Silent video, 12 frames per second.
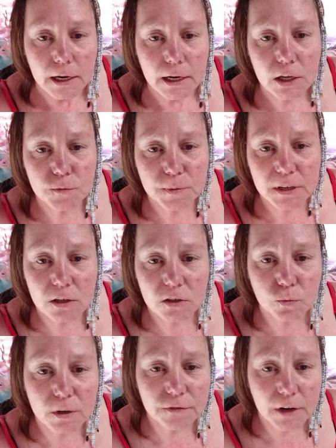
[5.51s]
is
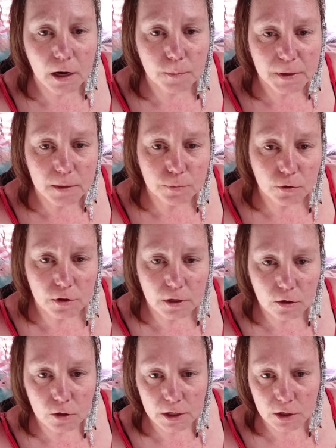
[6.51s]
because we've got people
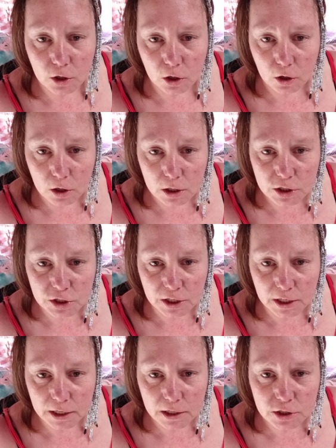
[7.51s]
that are
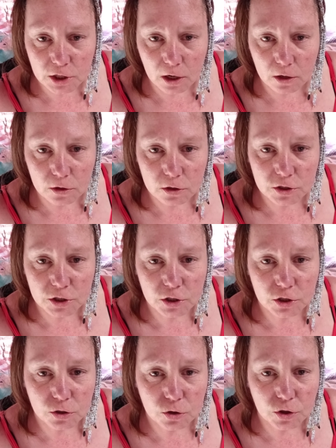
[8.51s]
encouraging each other to
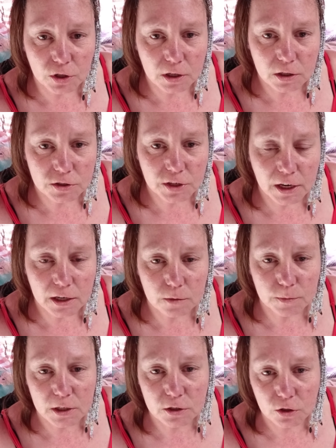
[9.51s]
do things like
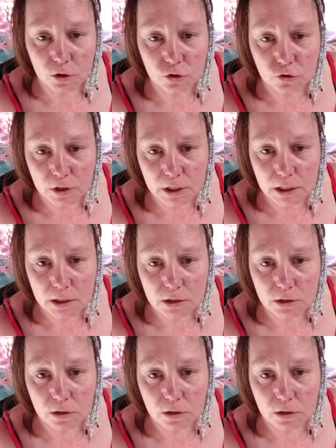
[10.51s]
commit adultery,